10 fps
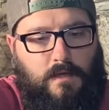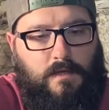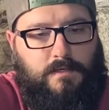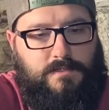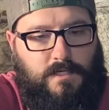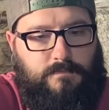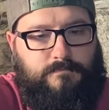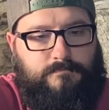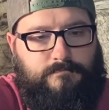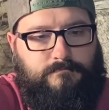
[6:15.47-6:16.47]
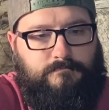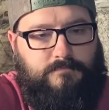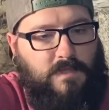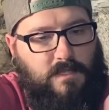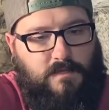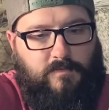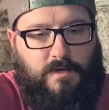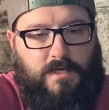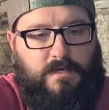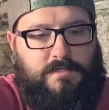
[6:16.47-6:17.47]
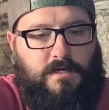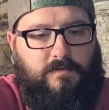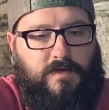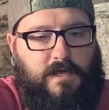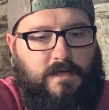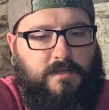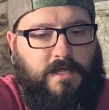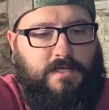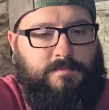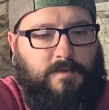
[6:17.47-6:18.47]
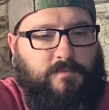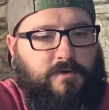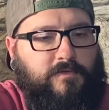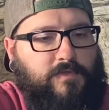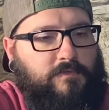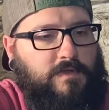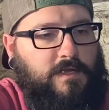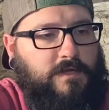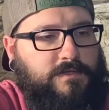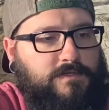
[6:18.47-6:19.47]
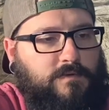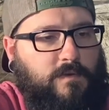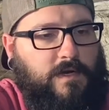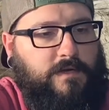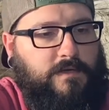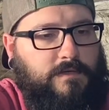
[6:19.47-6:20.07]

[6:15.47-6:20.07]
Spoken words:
So if you want to get yourself a gun that has been proven through the years to work,